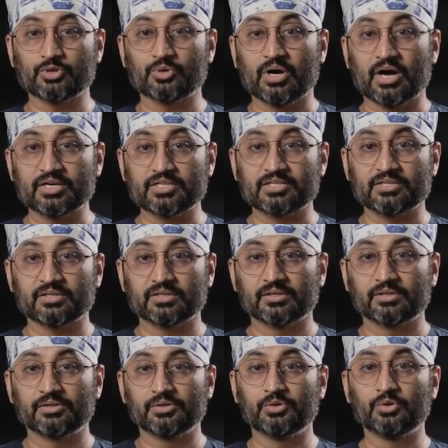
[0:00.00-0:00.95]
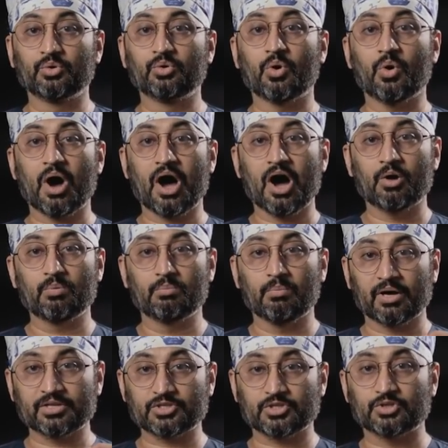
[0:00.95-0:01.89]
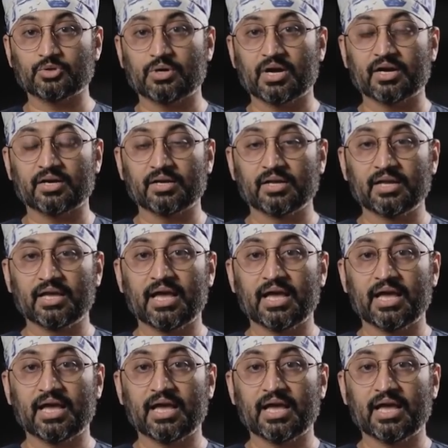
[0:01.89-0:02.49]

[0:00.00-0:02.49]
to cut, you know how much to cut,